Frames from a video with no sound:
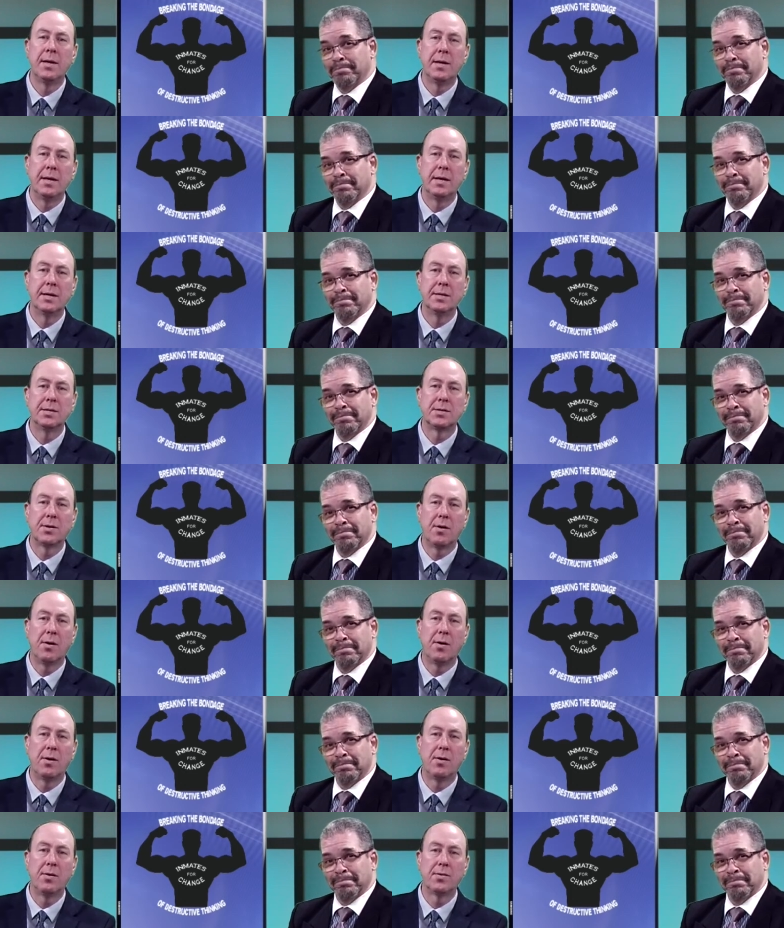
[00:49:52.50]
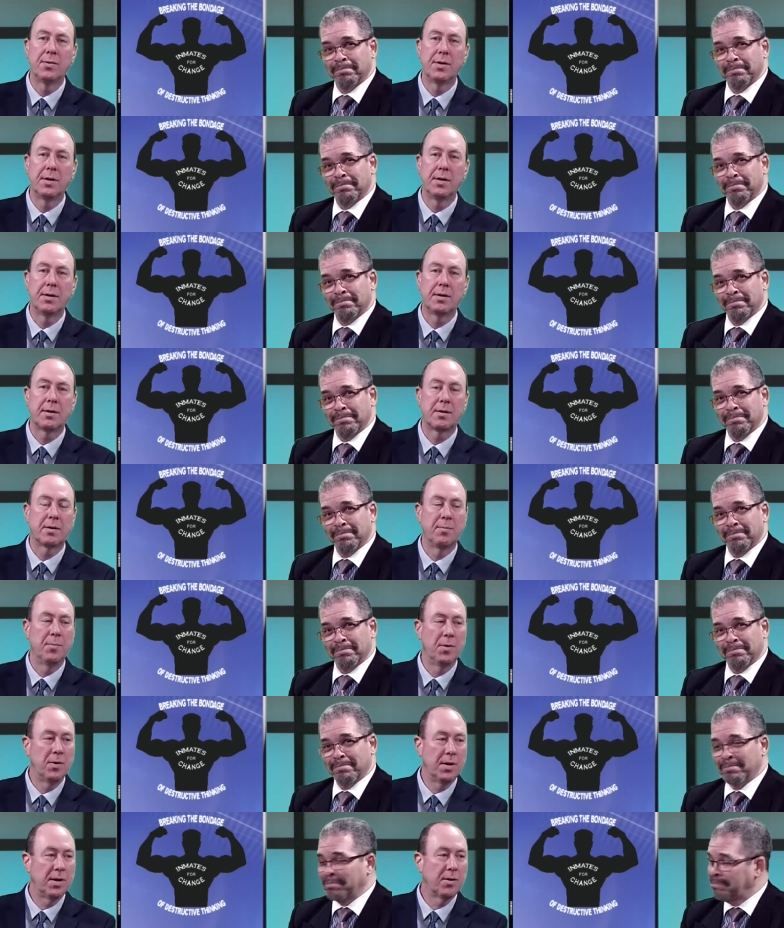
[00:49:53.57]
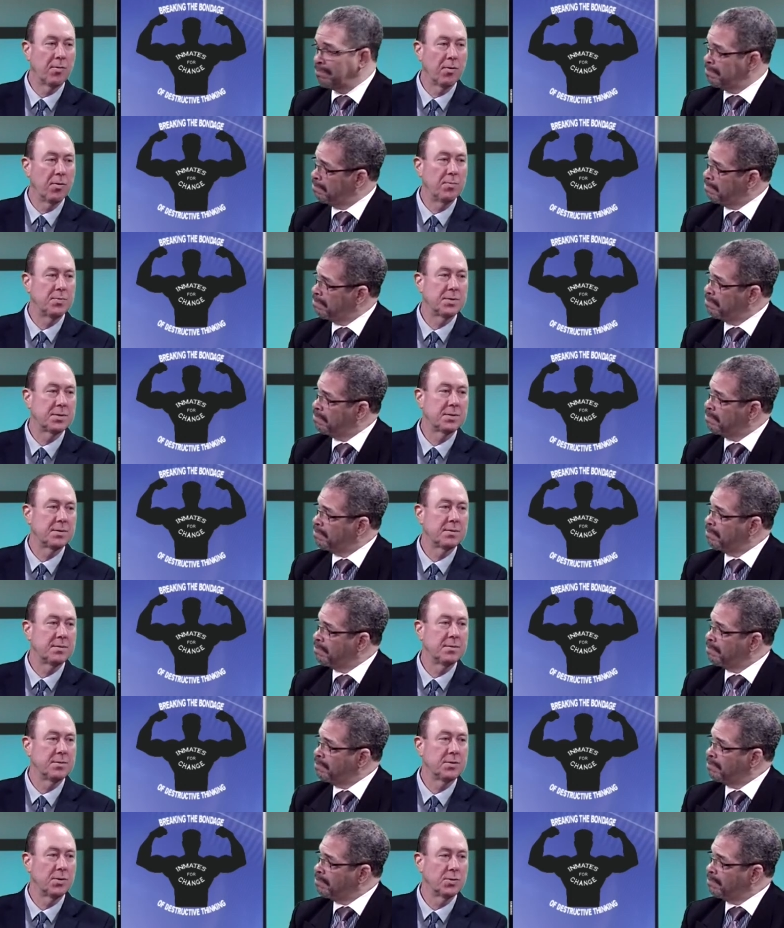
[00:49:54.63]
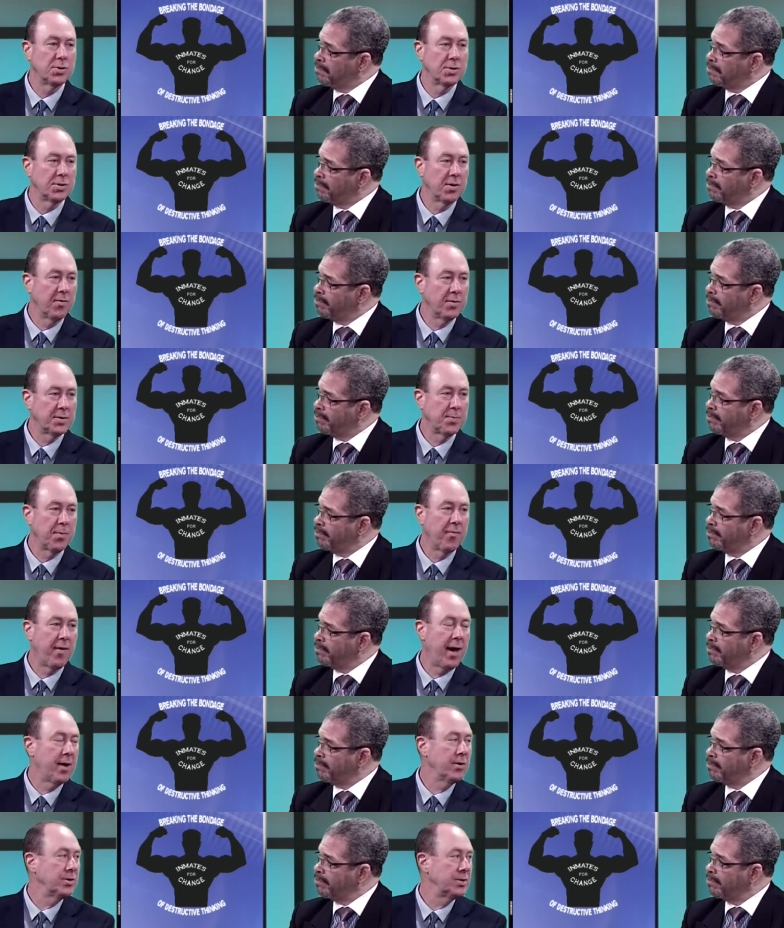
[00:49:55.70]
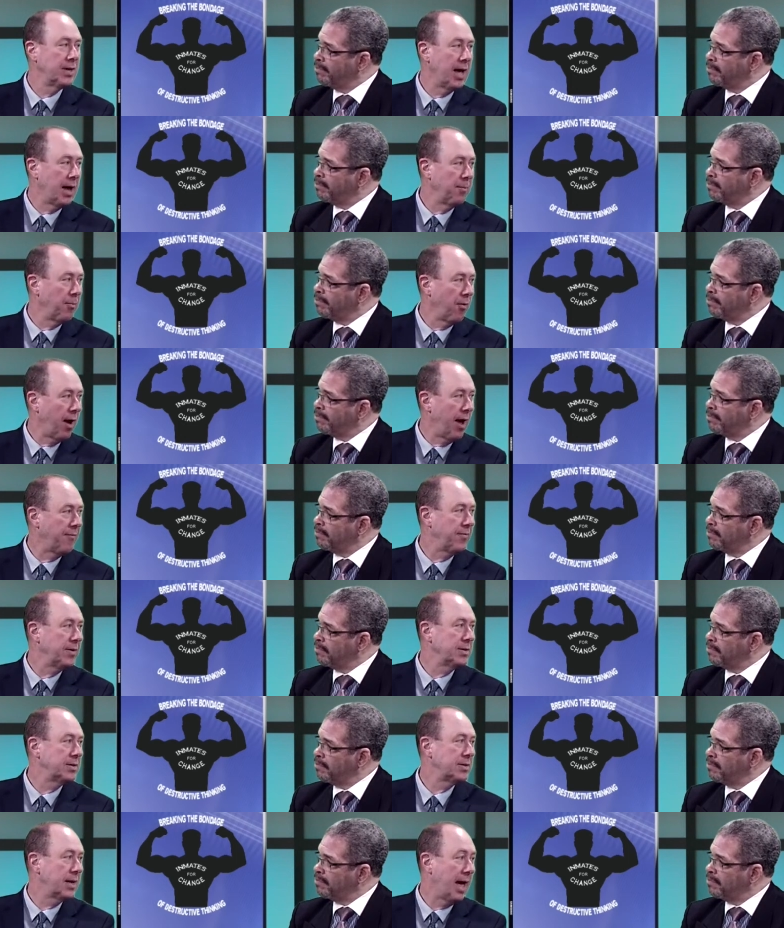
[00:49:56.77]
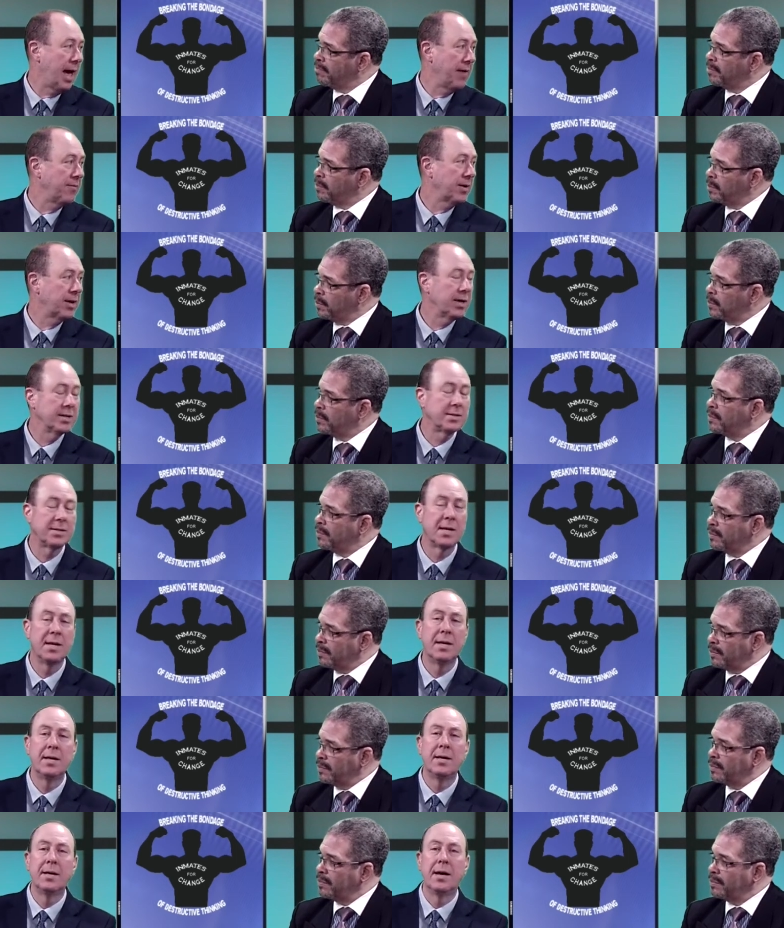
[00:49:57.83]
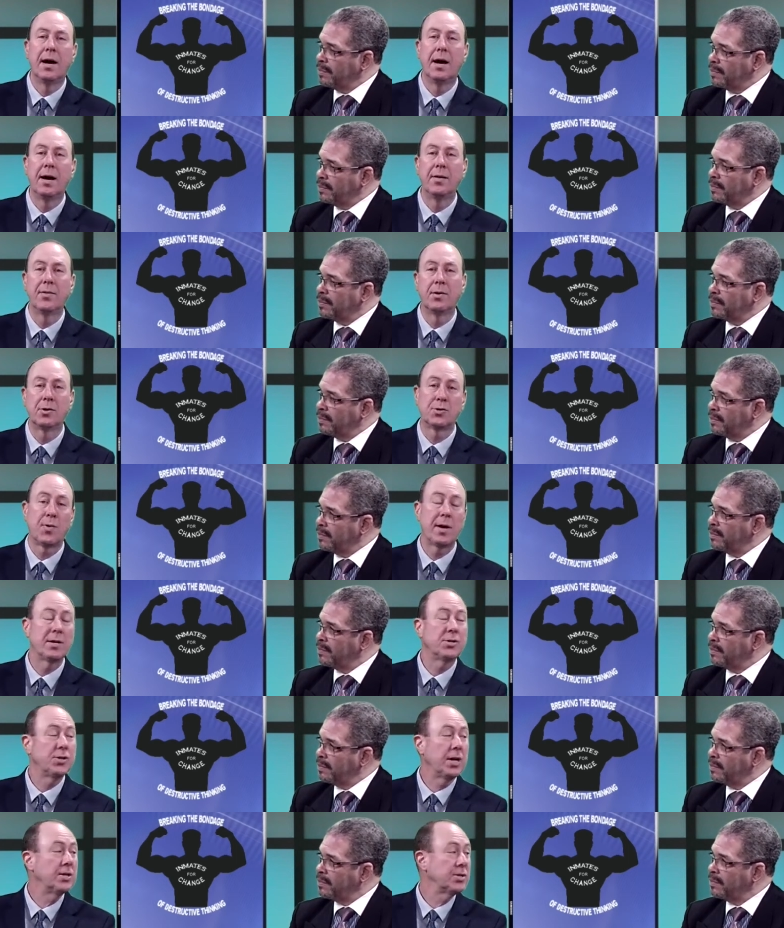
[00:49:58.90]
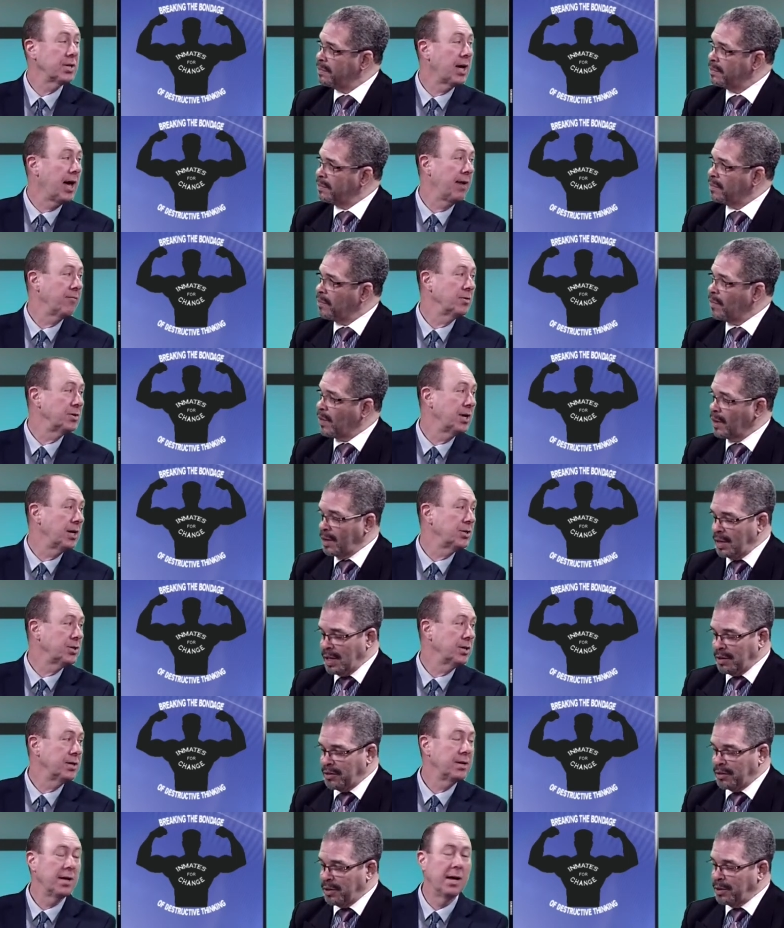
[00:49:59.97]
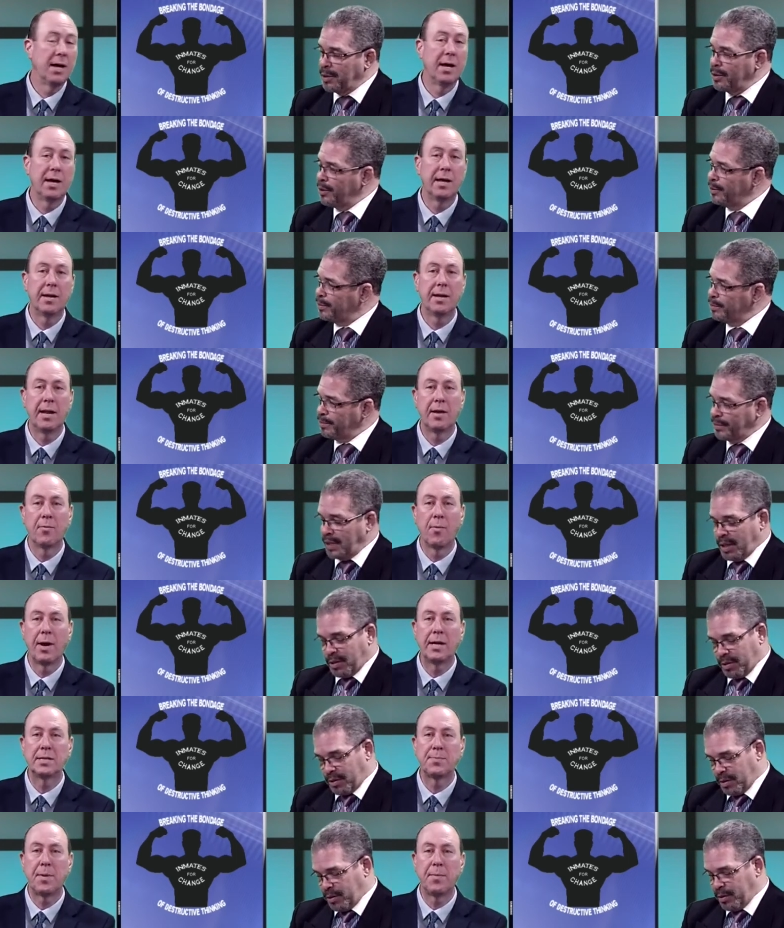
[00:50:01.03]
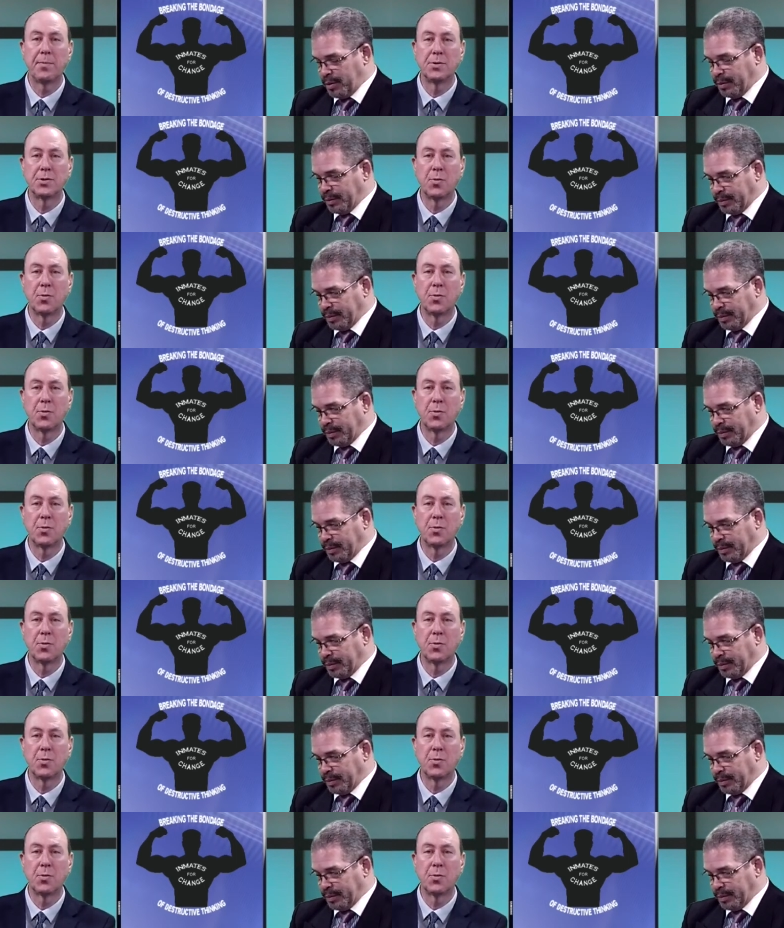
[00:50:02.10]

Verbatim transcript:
Speaker 1: is all the community groups, social service providers, nonprofits, advocates uh, that are trying to change the conversation Yes, uh, and, and raise sir. people's